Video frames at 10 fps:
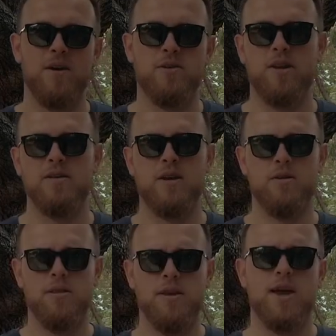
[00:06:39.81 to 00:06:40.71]
So let's get
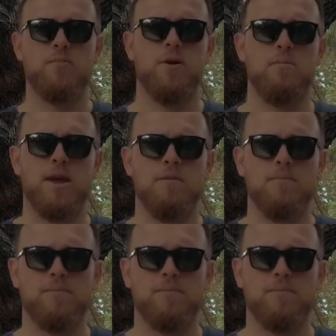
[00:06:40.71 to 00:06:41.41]
on to the next property.